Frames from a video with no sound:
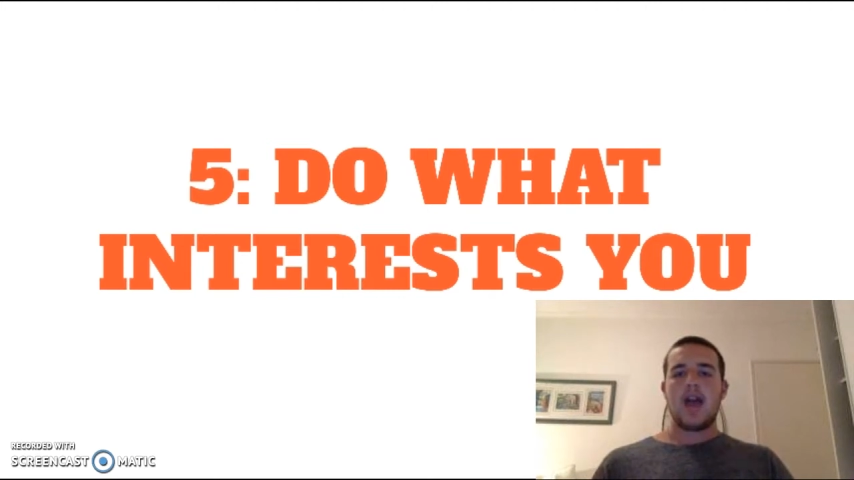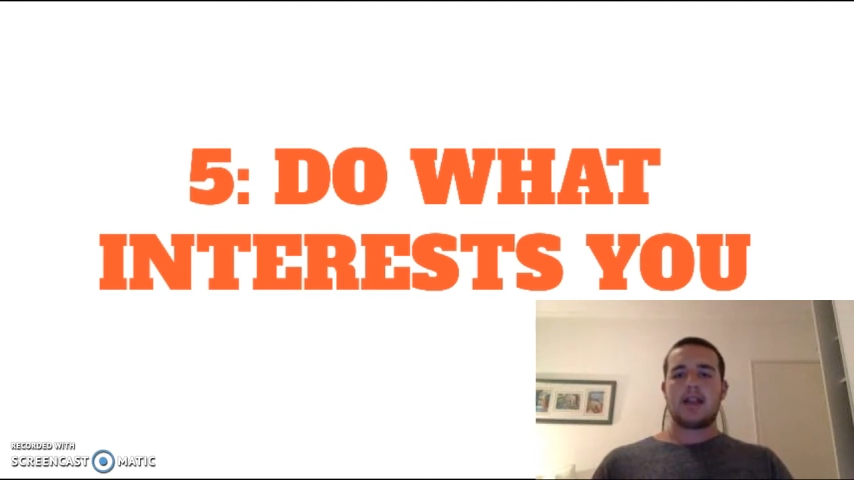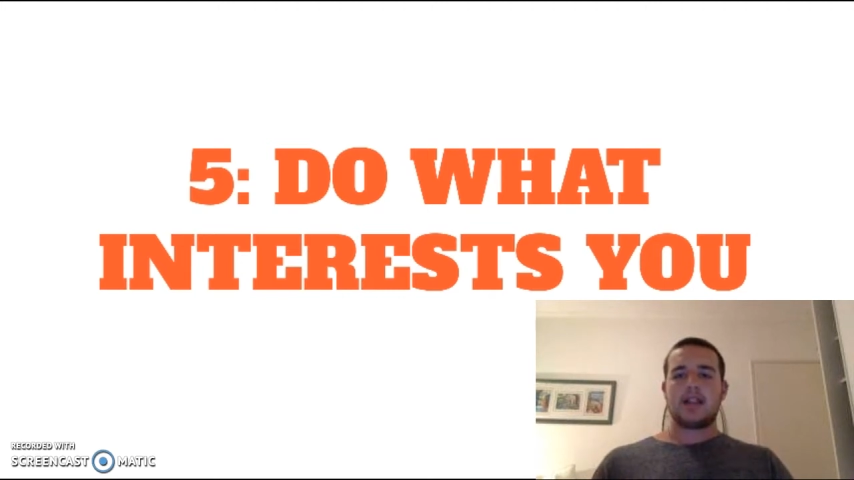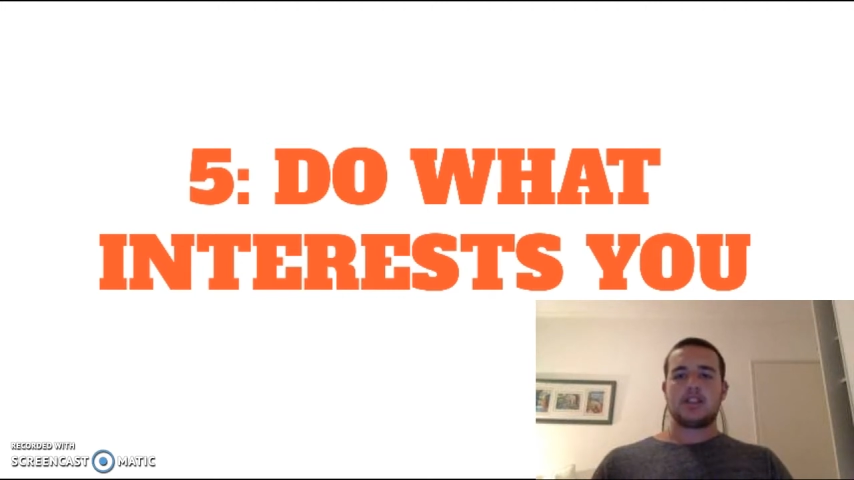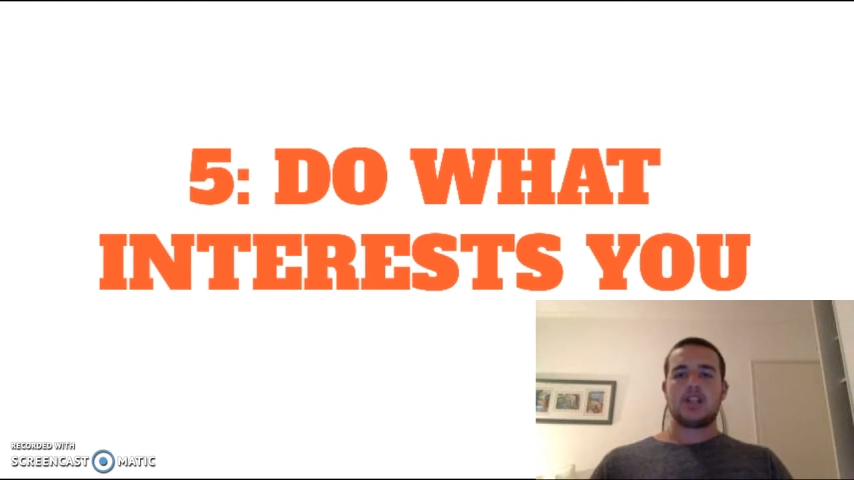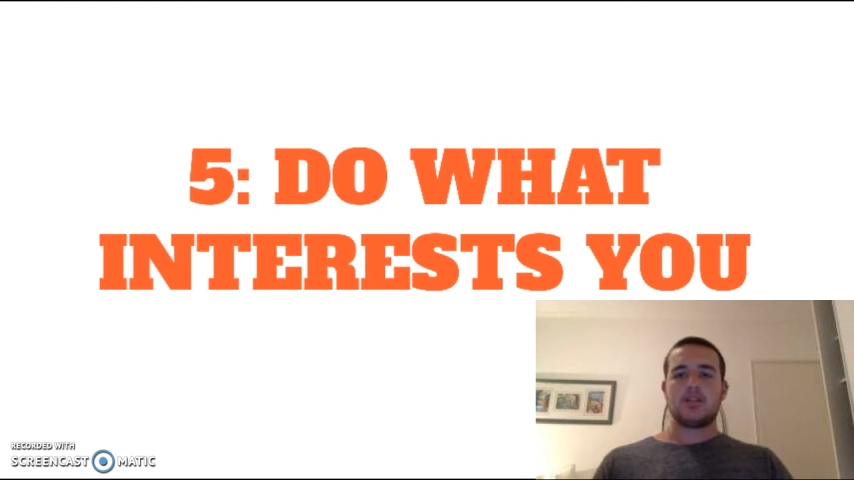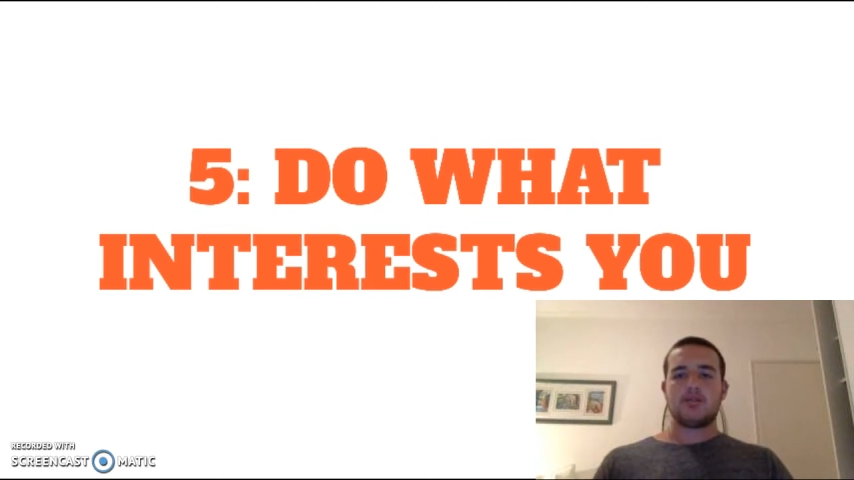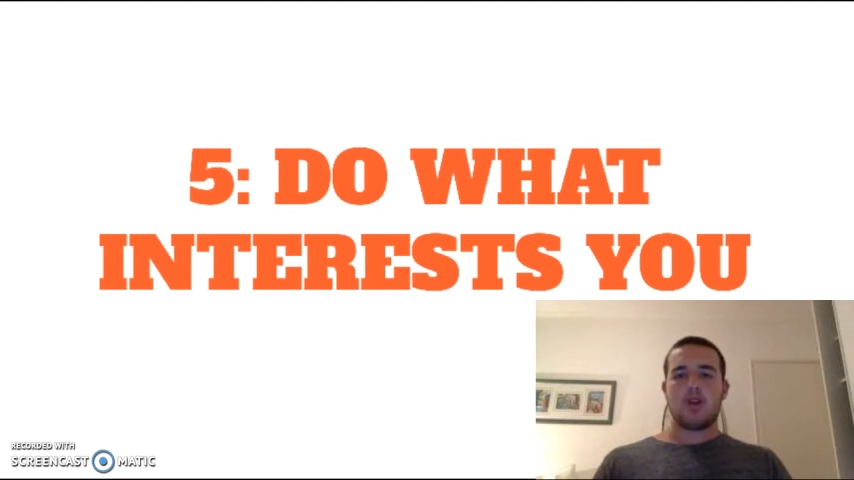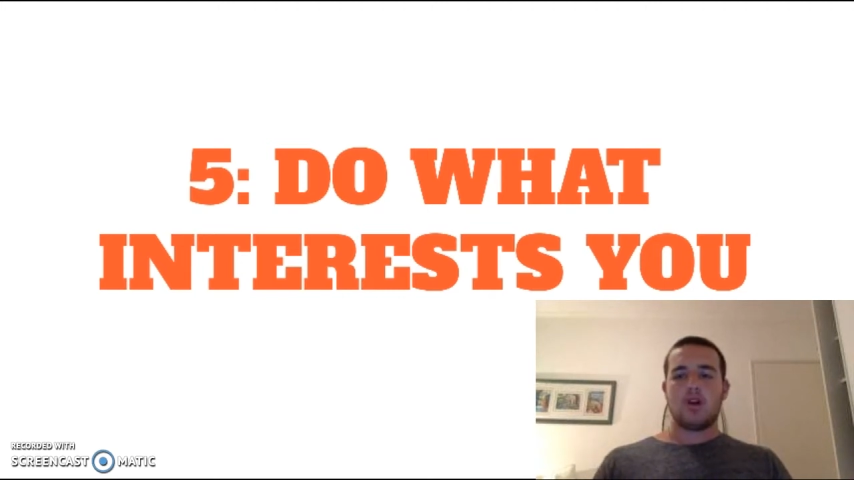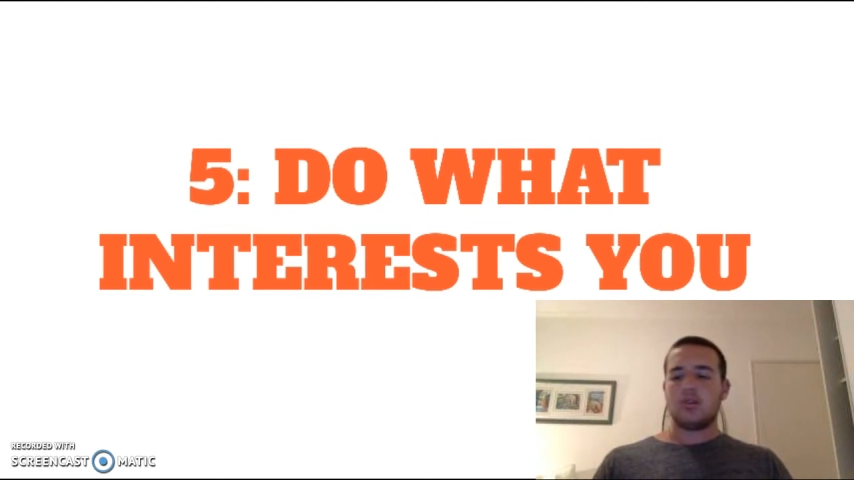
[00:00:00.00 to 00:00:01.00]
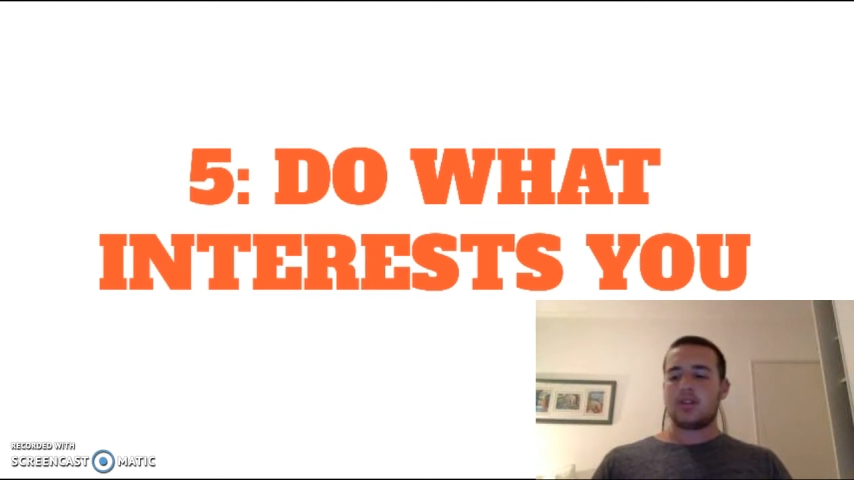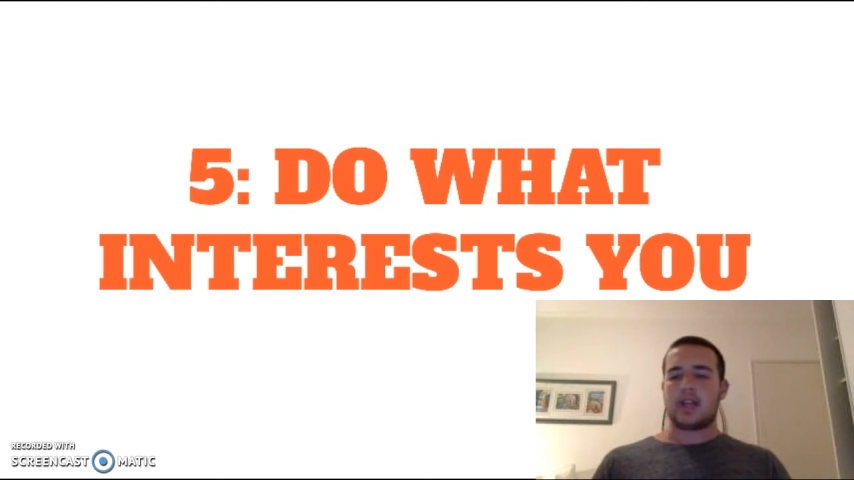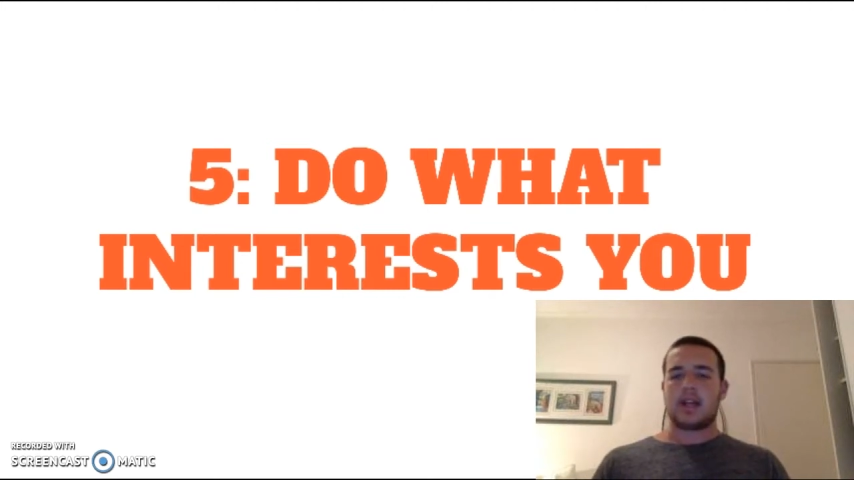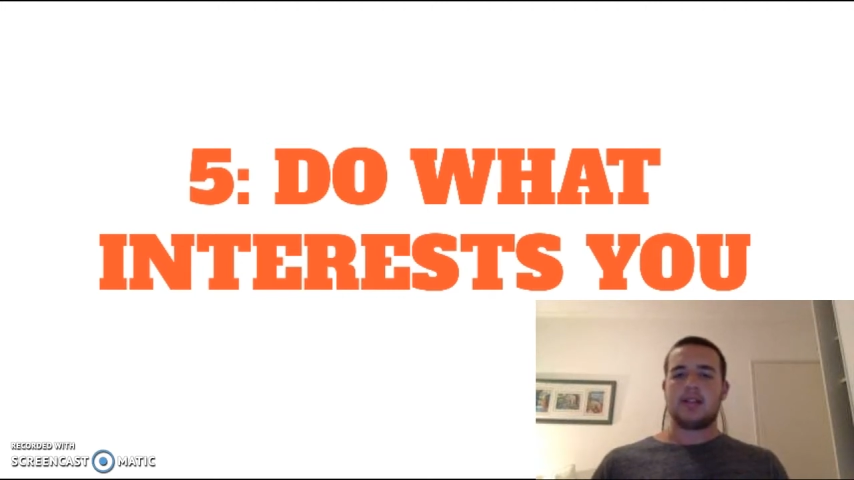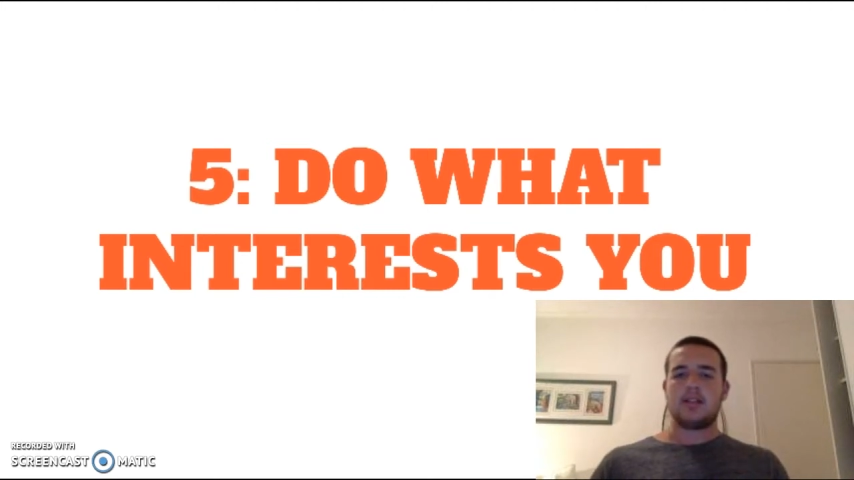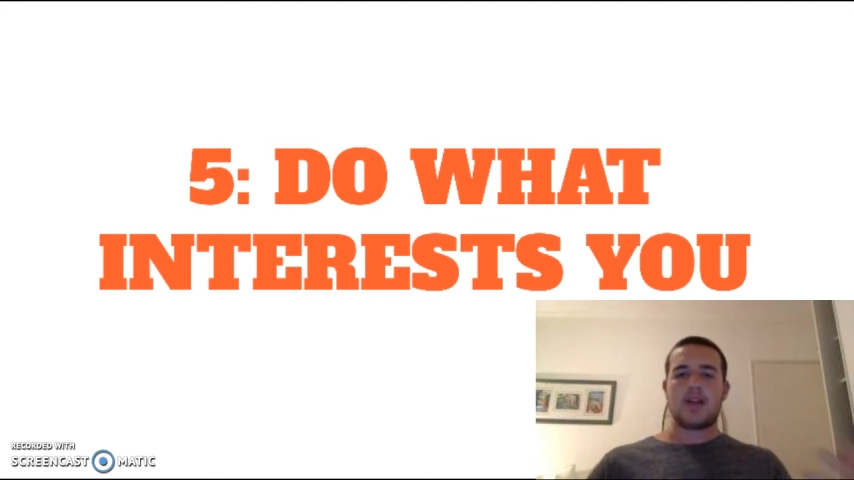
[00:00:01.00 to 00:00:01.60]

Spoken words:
and like gender roles, and like I did